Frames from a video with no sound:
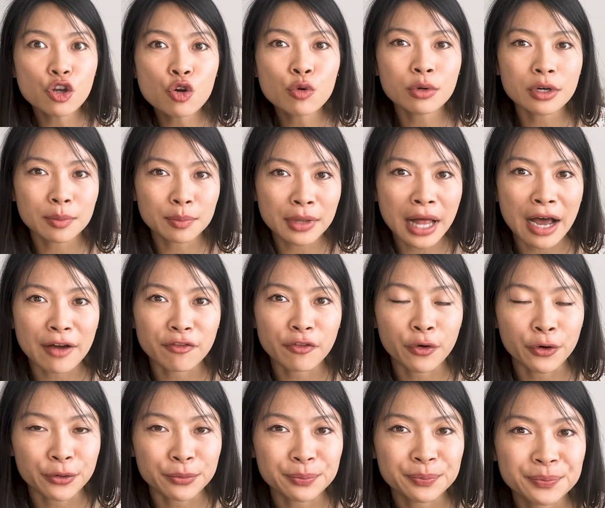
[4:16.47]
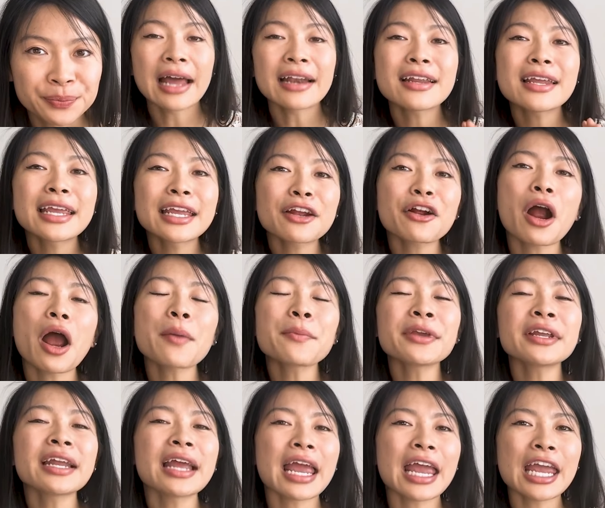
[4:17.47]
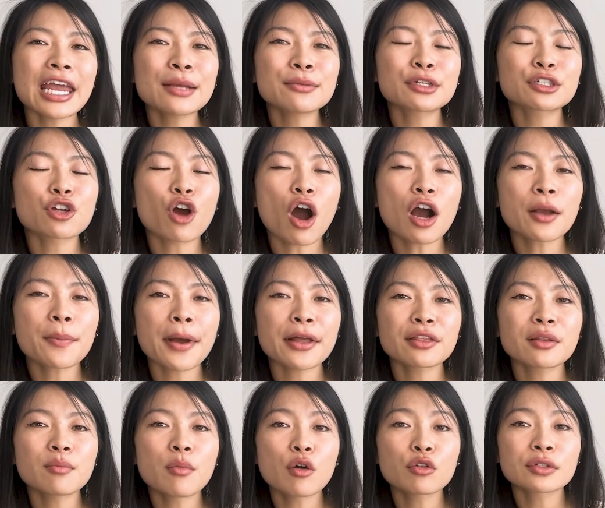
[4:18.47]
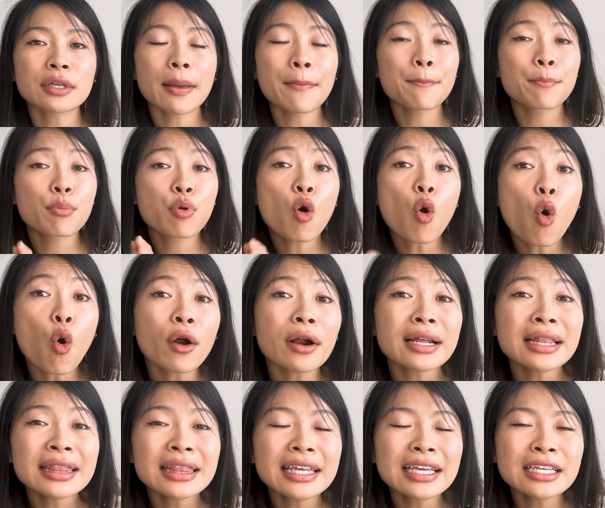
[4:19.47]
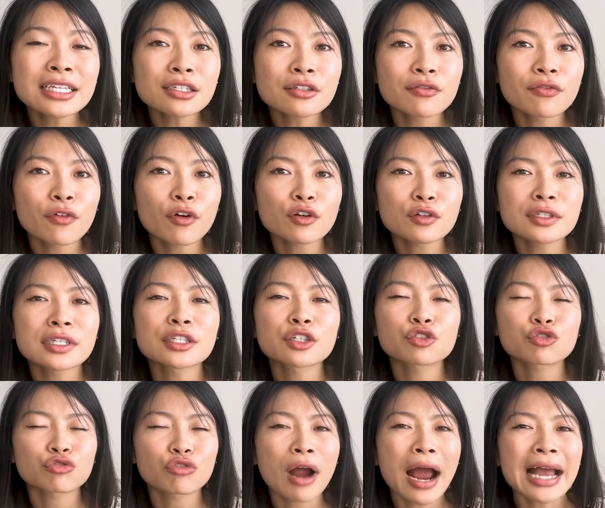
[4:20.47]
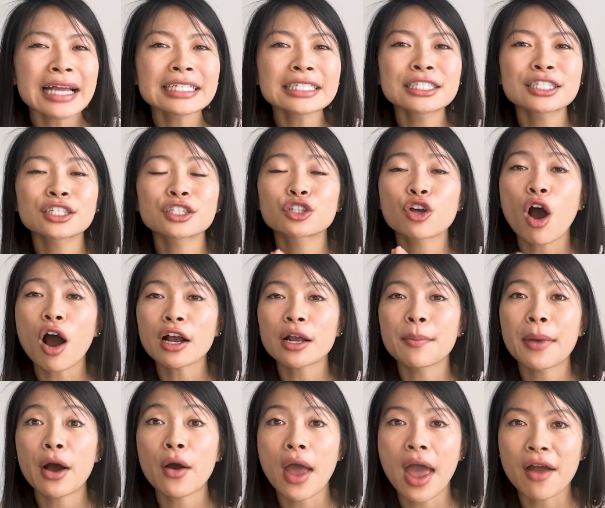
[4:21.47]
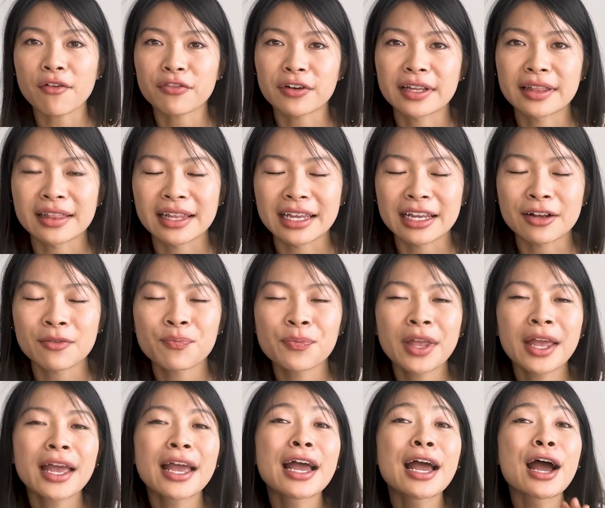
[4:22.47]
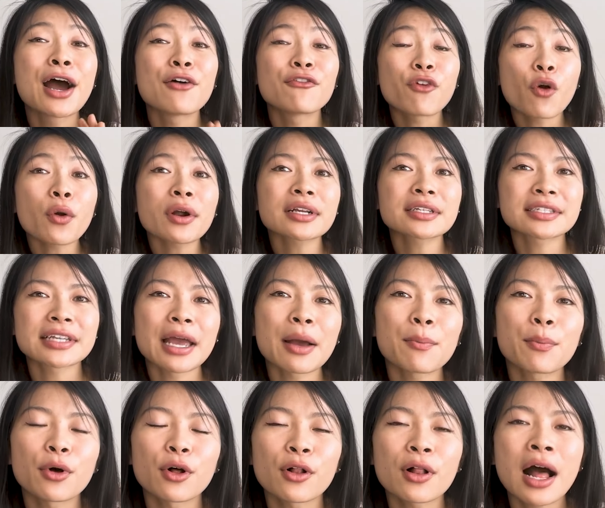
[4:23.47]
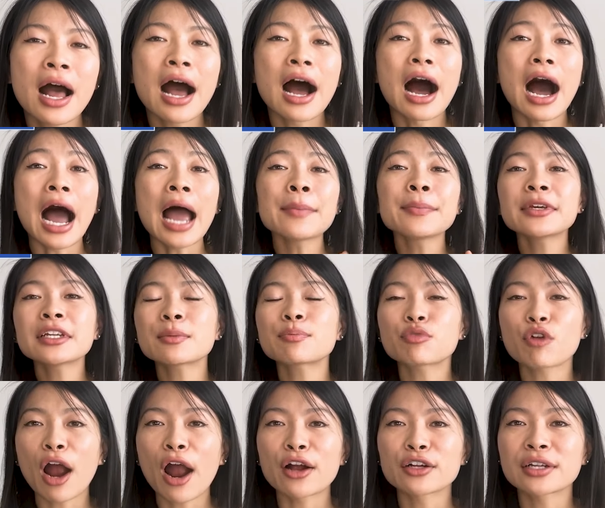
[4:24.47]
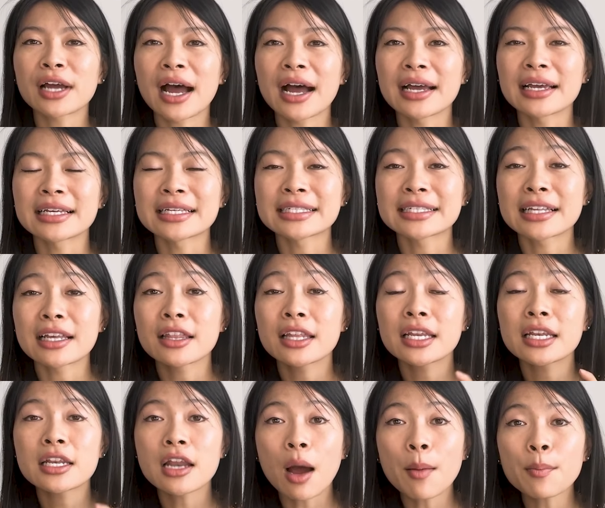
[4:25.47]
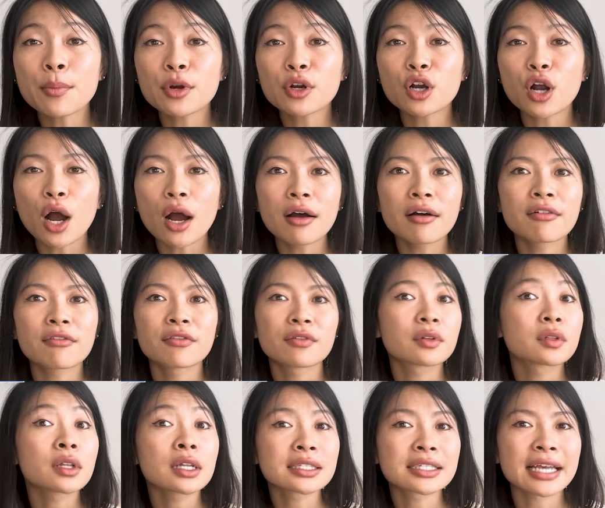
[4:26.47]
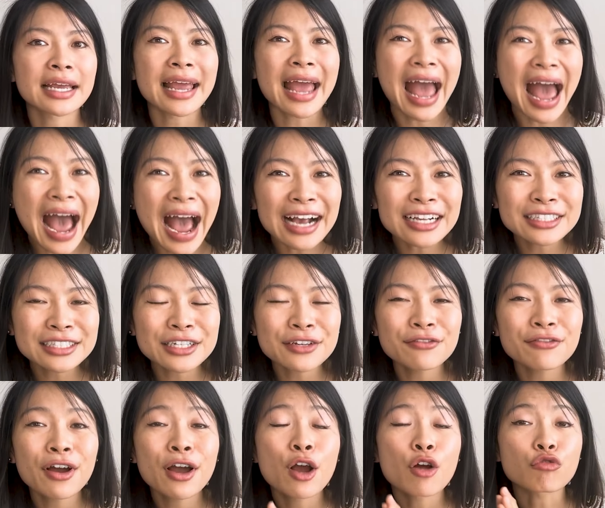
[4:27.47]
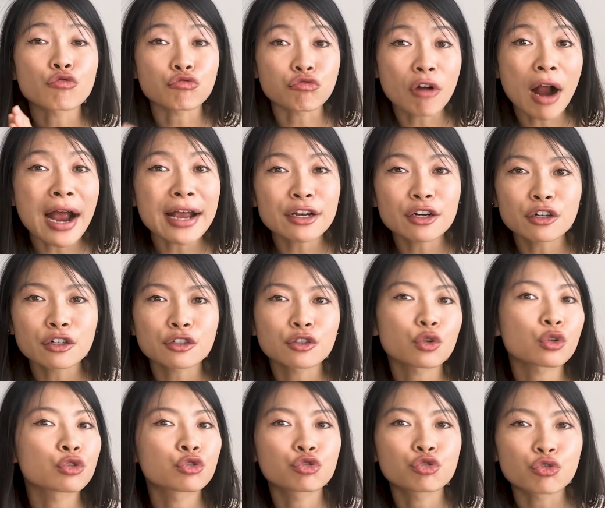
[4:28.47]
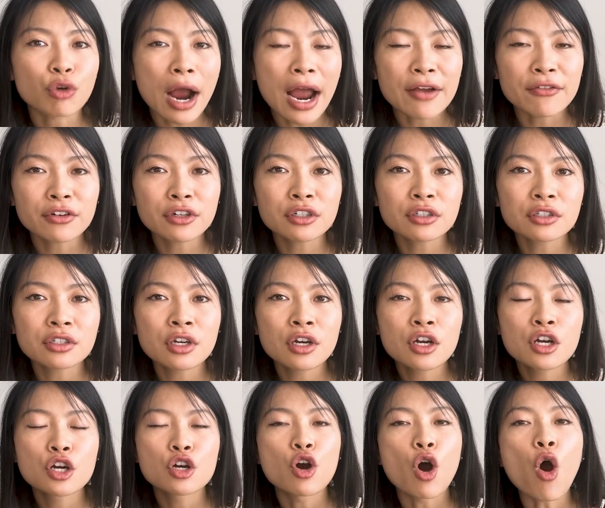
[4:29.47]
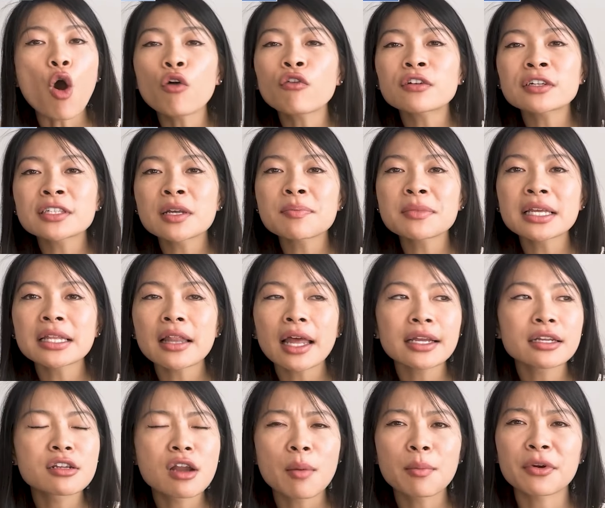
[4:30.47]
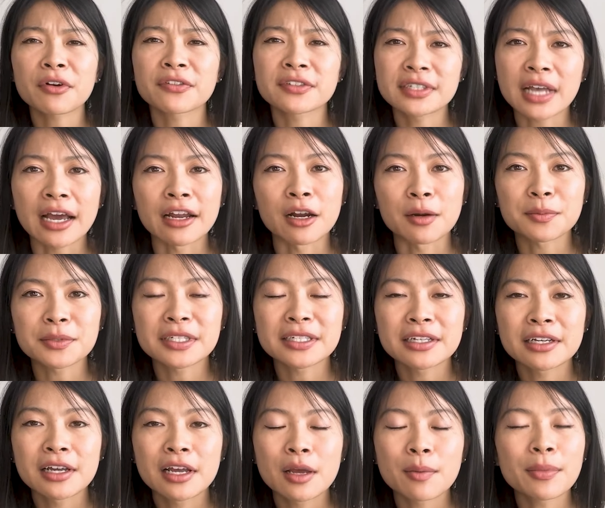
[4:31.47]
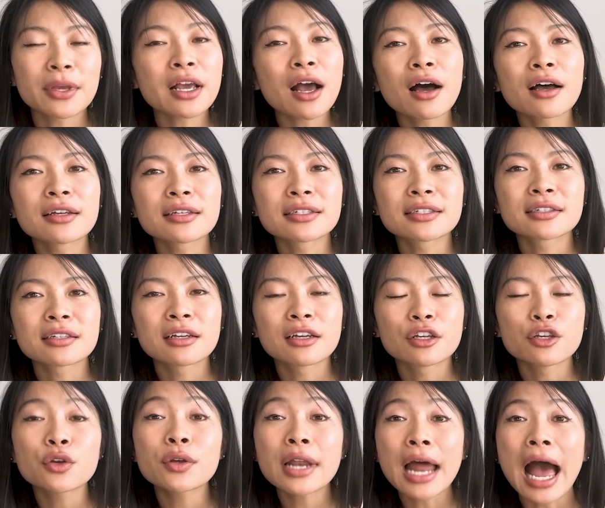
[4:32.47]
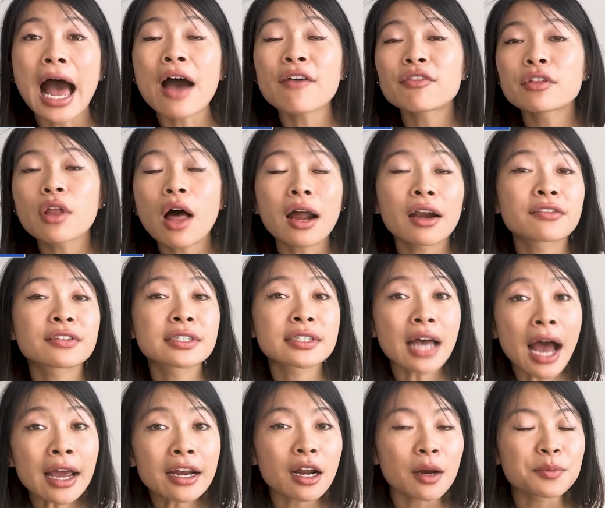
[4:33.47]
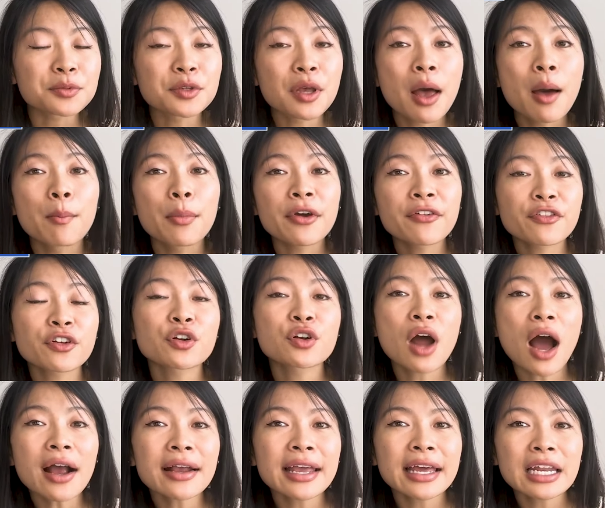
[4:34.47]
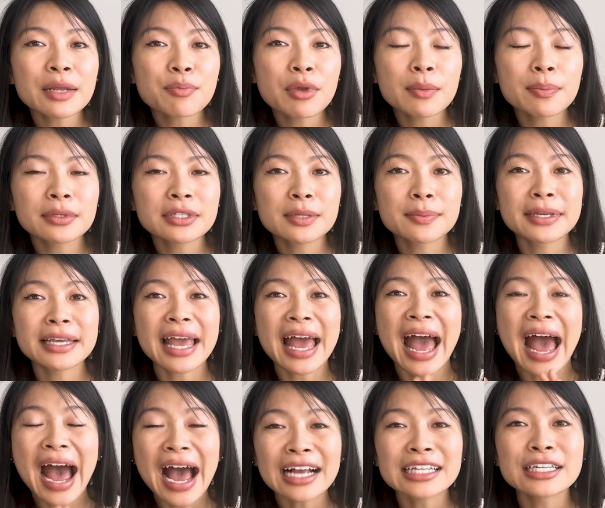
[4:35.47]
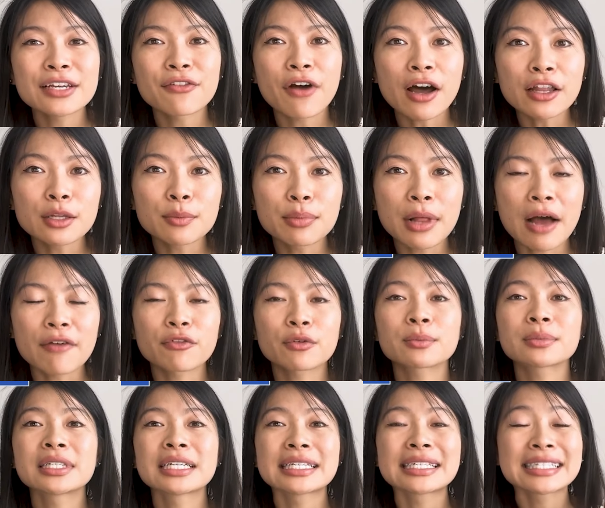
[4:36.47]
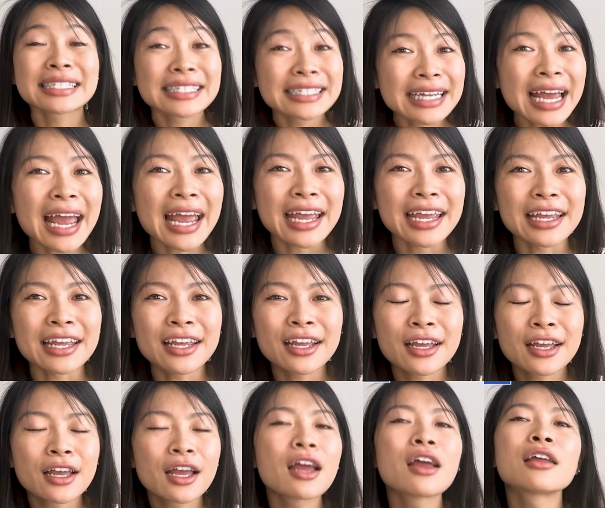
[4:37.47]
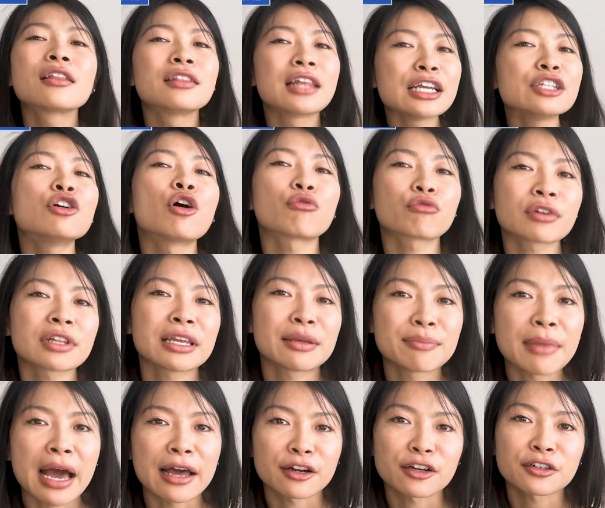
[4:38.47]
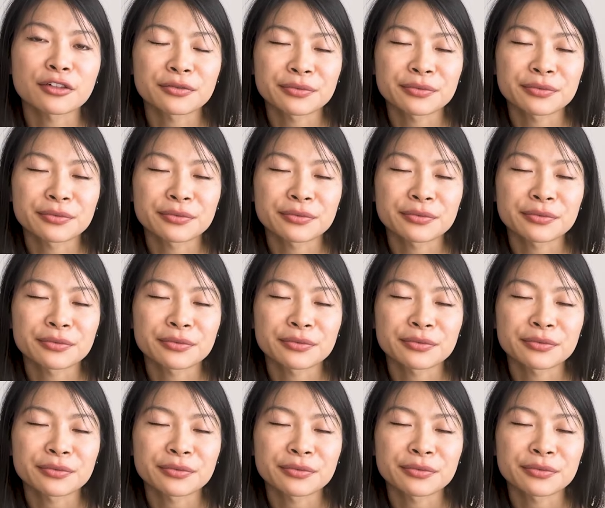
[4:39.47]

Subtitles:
Uber platform. And here I'm going to aim to talk about the most important things versus trying to talk about everything. For example, I'm going to prioritize the number of, let's say, active riders or drivers over something like number of signups. Because you can have a lot of signups, but if you're not getting people to be active on the platform to stay, they don't really matter.